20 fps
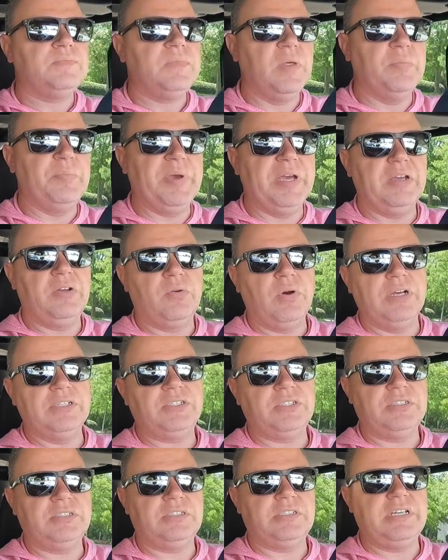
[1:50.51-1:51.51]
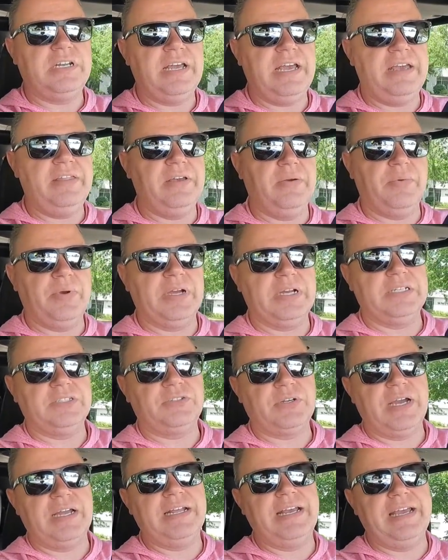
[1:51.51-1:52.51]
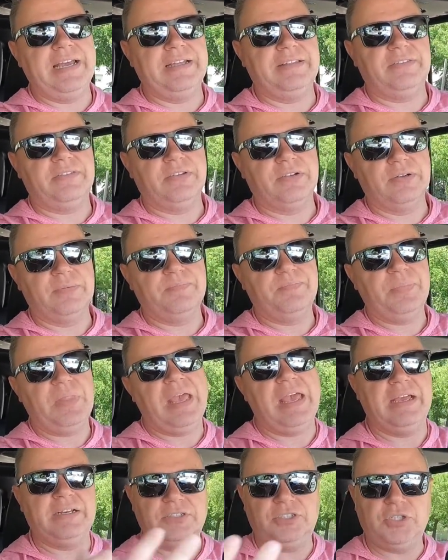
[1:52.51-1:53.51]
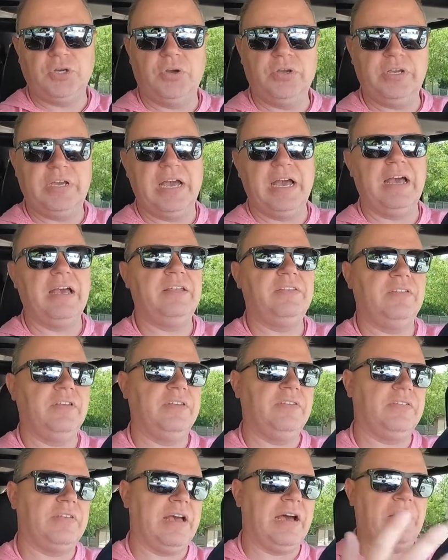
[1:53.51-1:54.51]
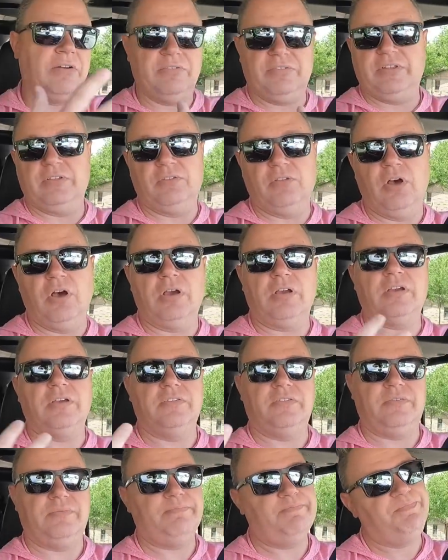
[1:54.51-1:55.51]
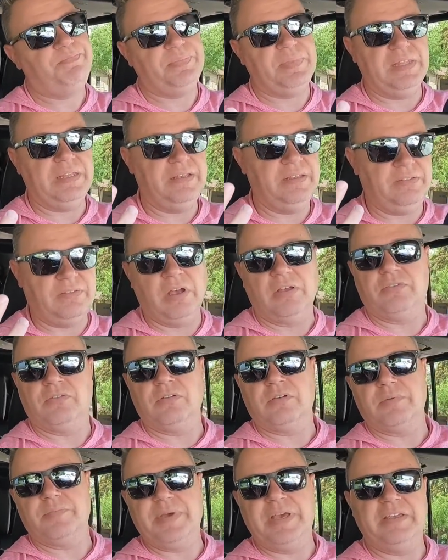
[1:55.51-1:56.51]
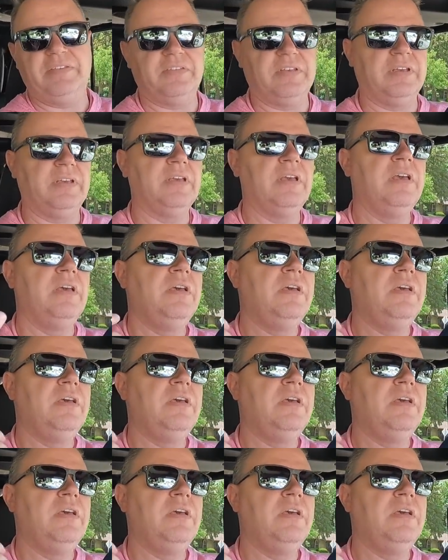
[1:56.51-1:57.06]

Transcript: the big questions today that we're going to try to answer and show you guys is, how does it look? Because it does look amazing.